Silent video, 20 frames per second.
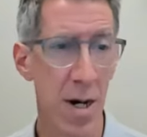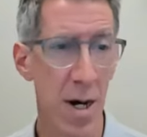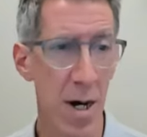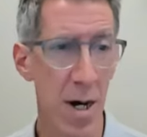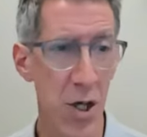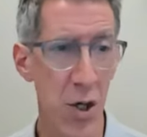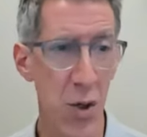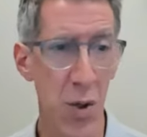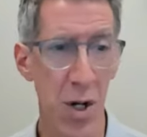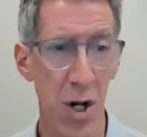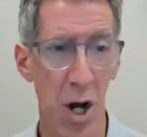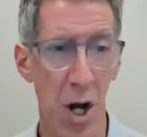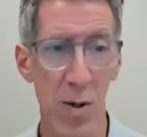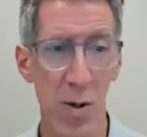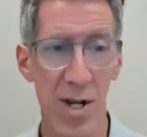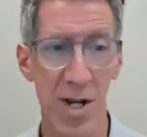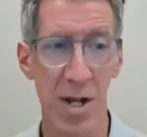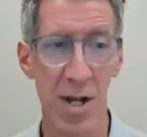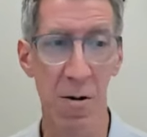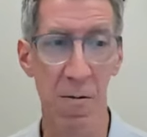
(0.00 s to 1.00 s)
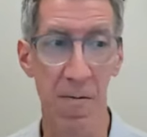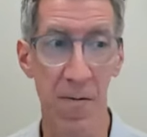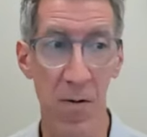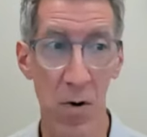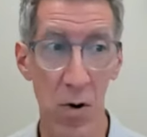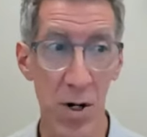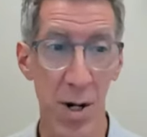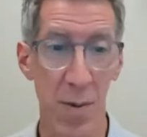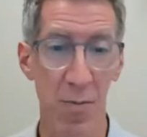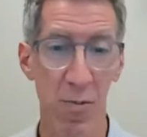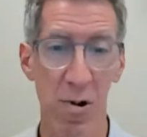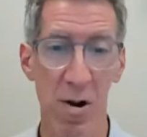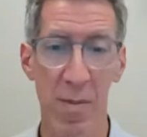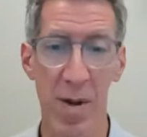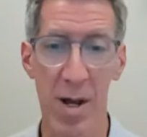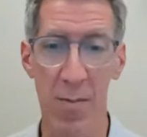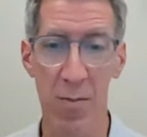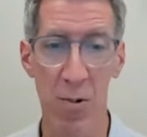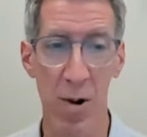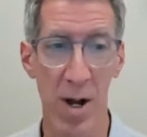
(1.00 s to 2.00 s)
You can always convert to
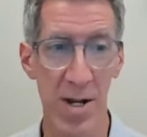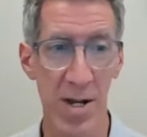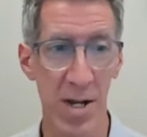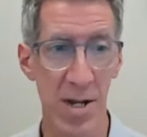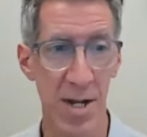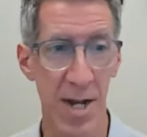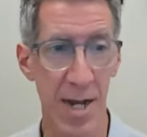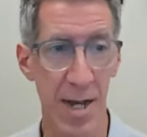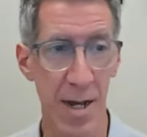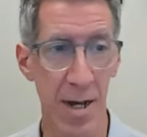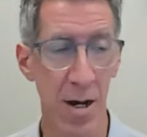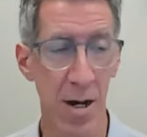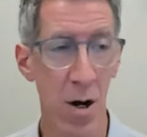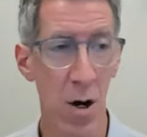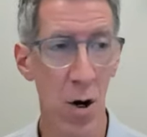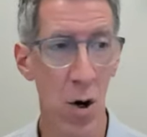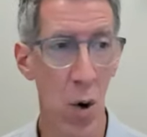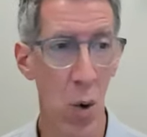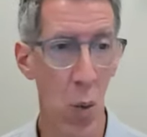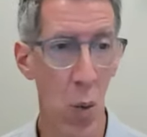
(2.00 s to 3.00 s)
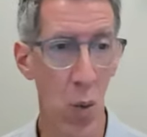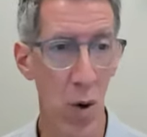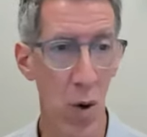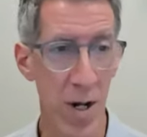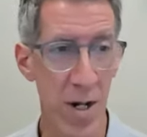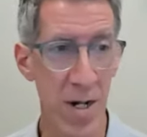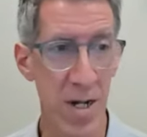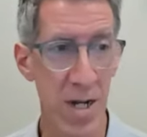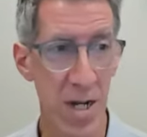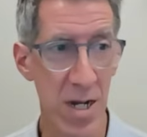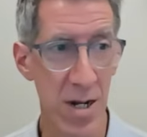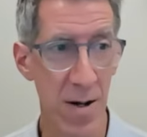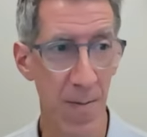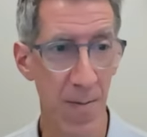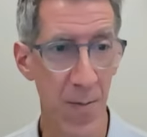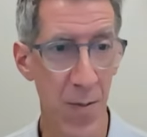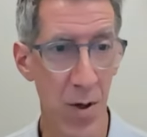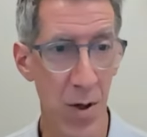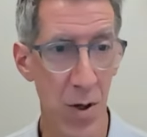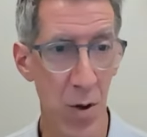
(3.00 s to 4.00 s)
premium processing once
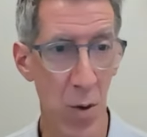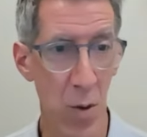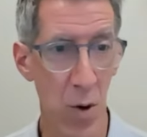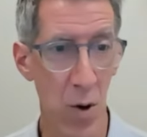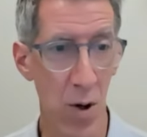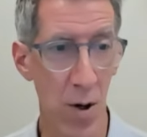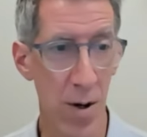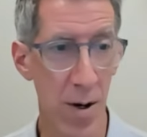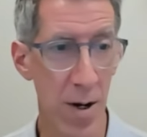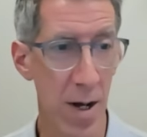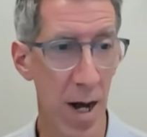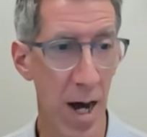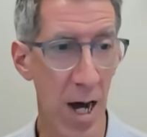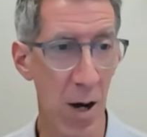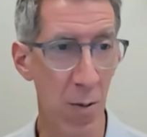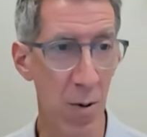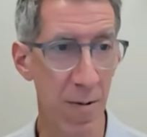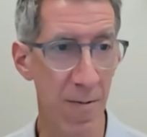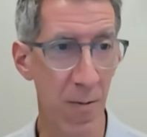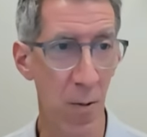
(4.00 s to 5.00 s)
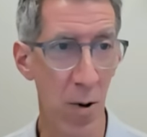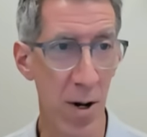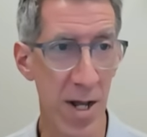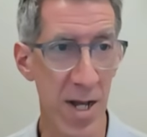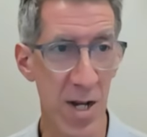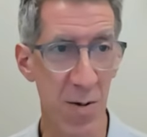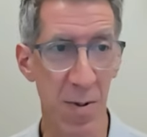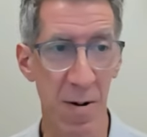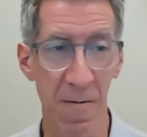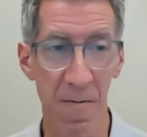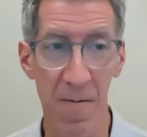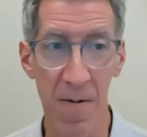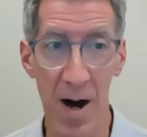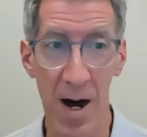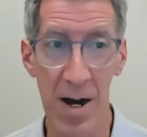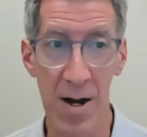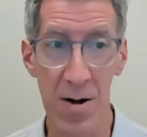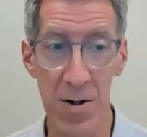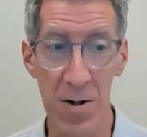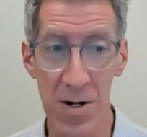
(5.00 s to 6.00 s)
your I-140 has been
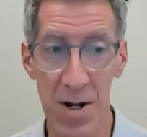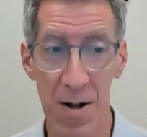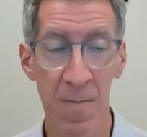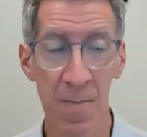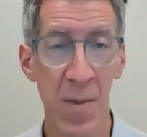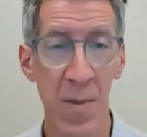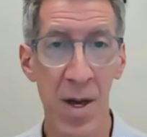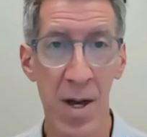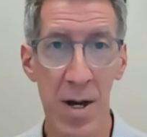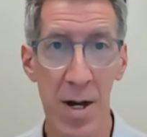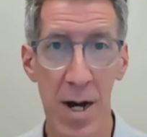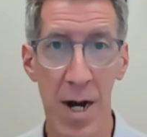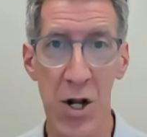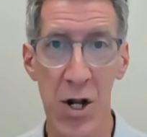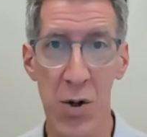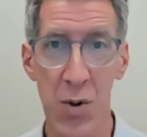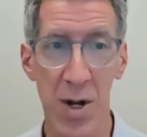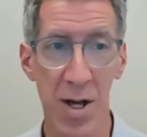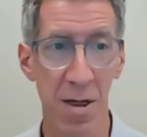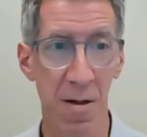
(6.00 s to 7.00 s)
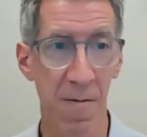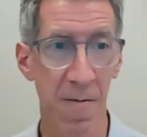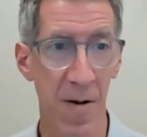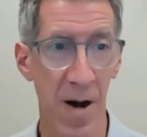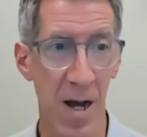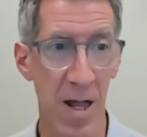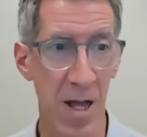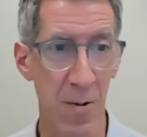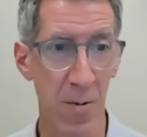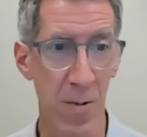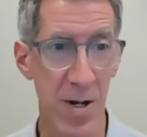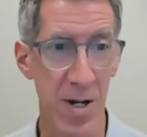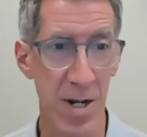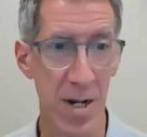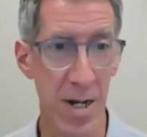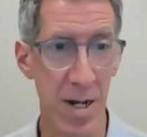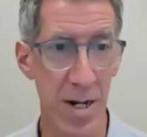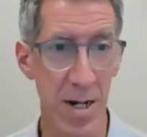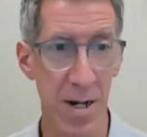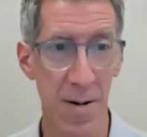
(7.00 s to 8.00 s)
filed and you get the filing
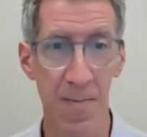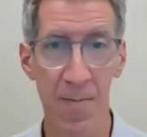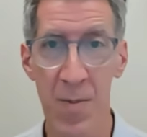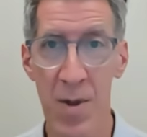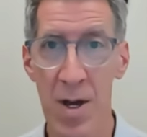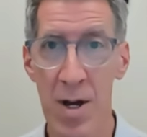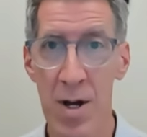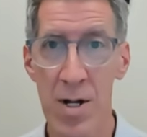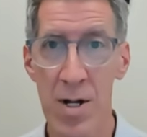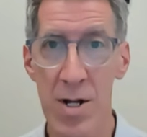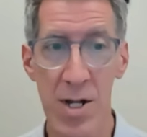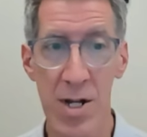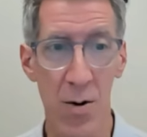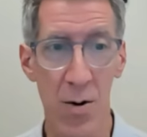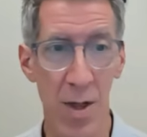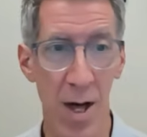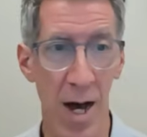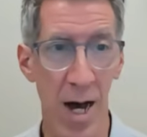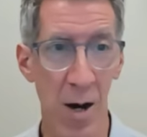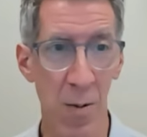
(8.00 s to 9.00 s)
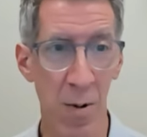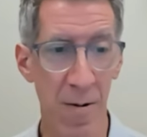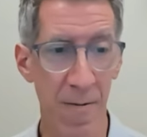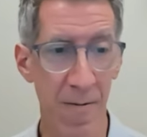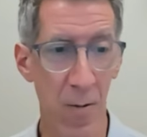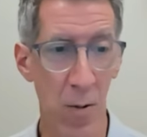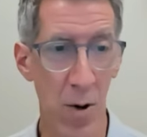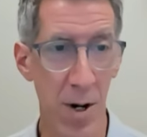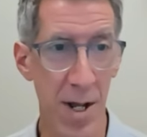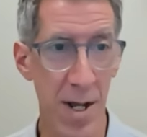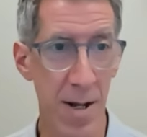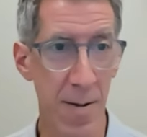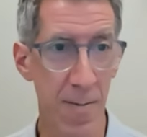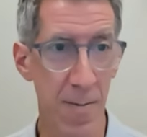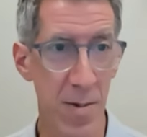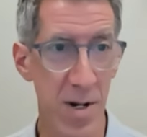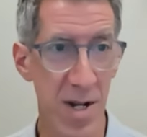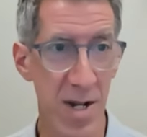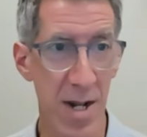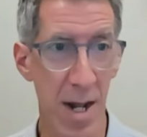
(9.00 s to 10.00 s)
receipt. So the I-140,
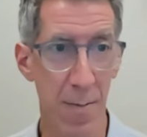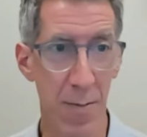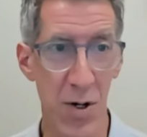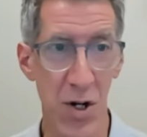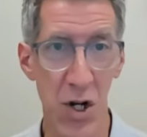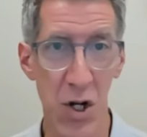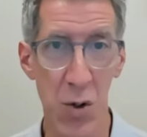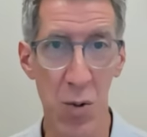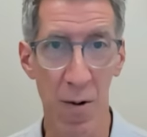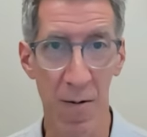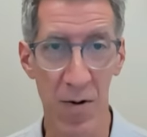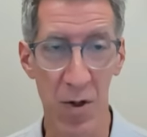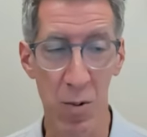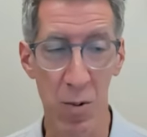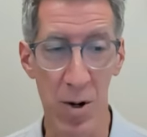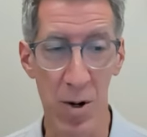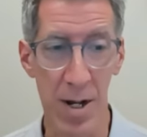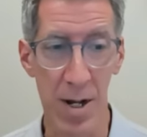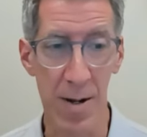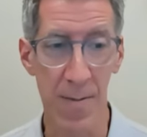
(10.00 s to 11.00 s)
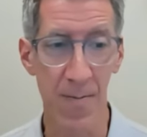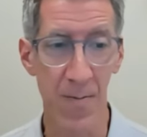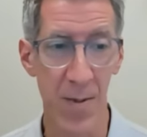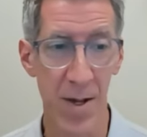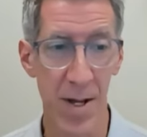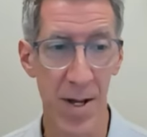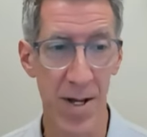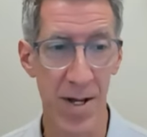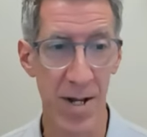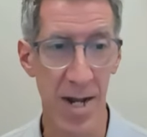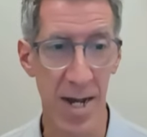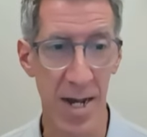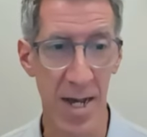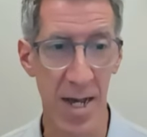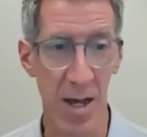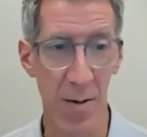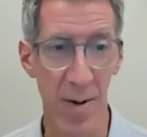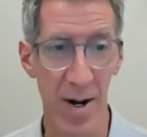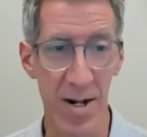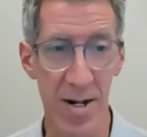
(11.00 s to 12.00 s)
step 2 of 3, is
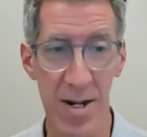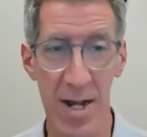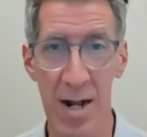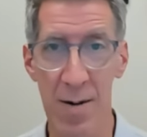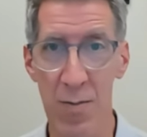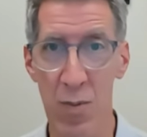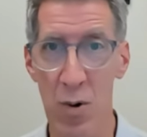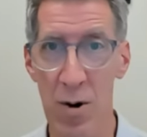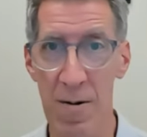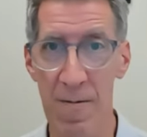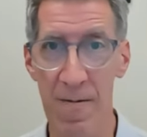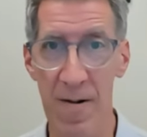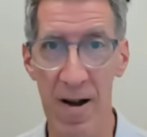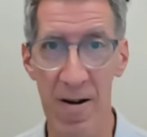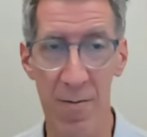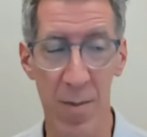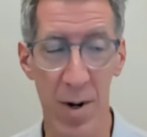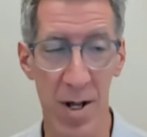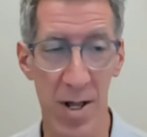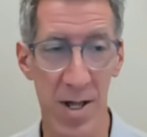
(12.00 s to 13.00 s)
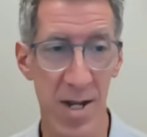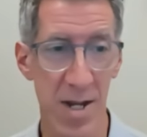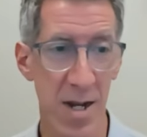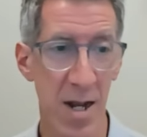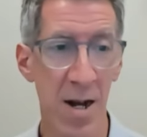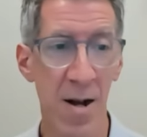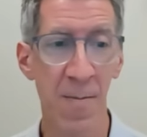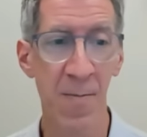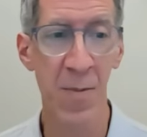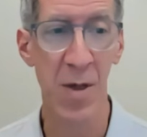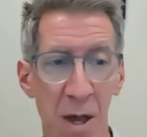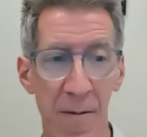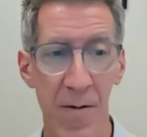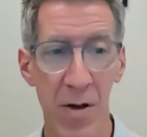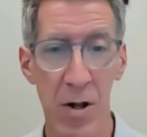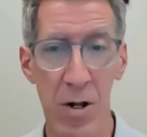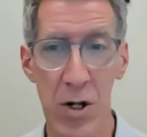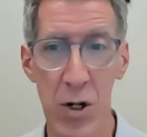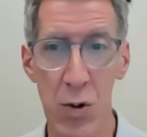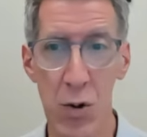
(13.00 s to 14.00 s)
taking about 10.5 months.
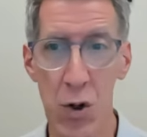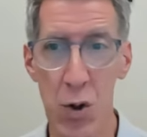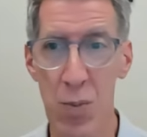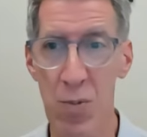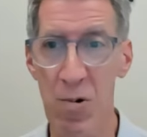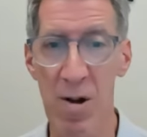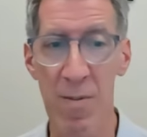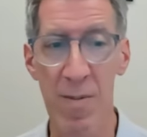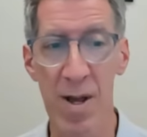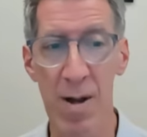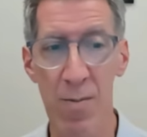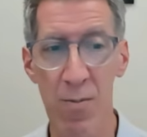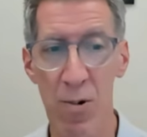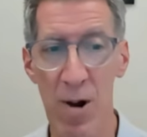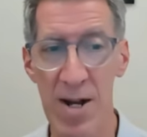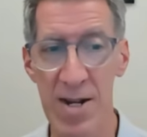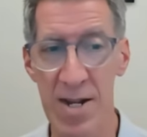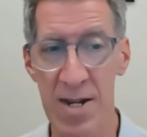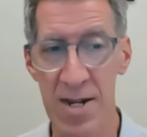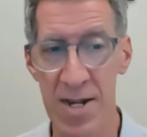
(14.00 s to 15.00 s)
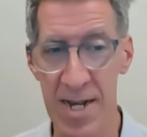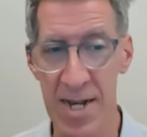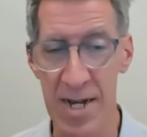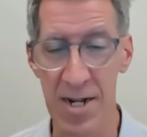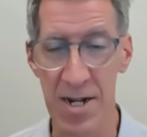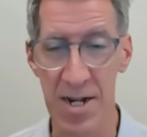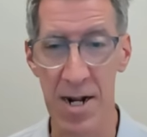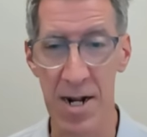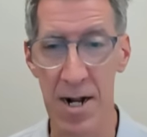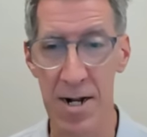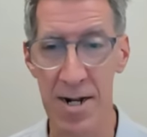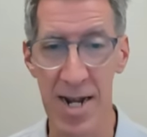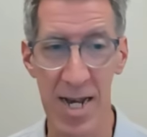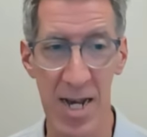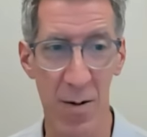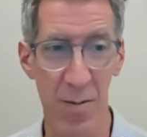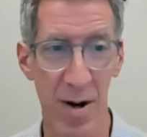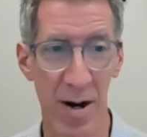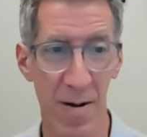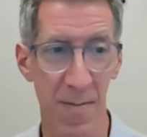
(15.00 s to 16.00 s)
If you do premium processing, it's going to
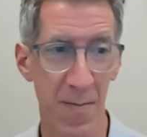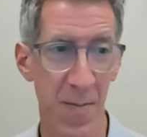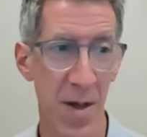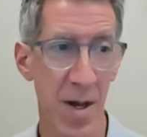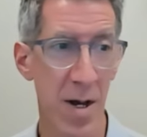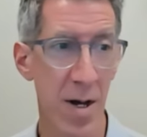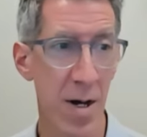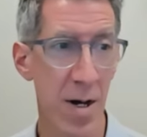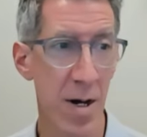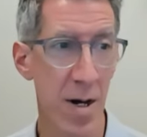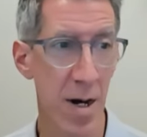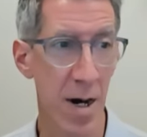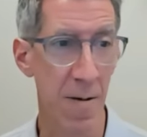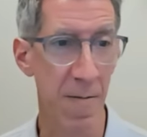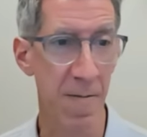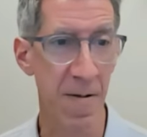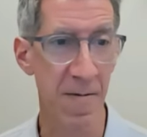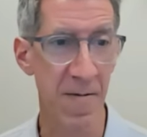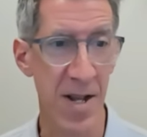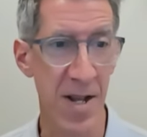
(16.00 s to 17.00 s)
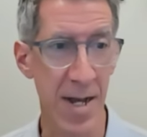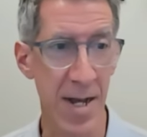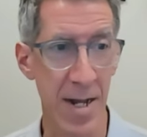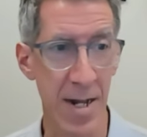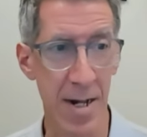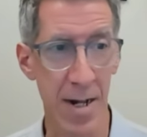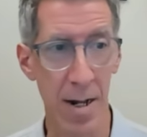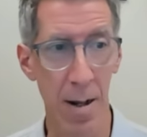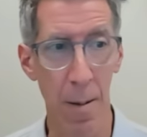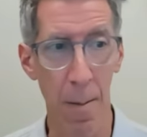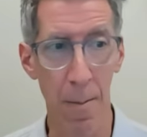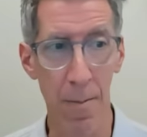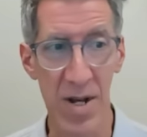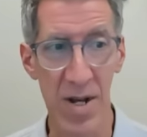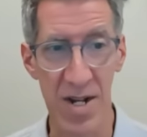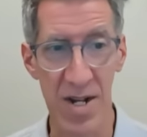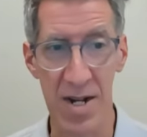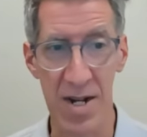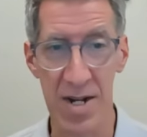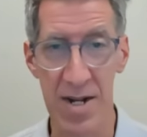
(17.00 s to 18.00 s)
take about 15
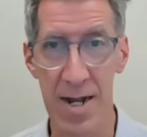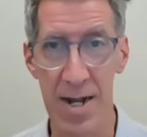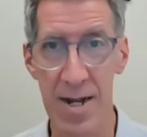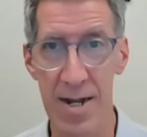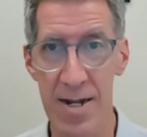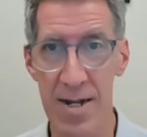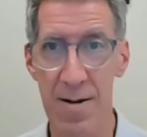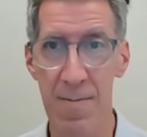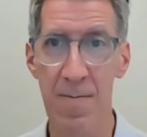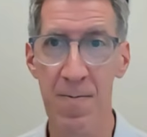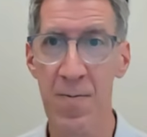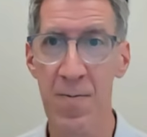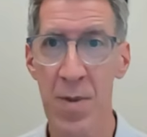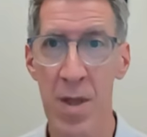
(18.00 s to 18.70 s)
business days.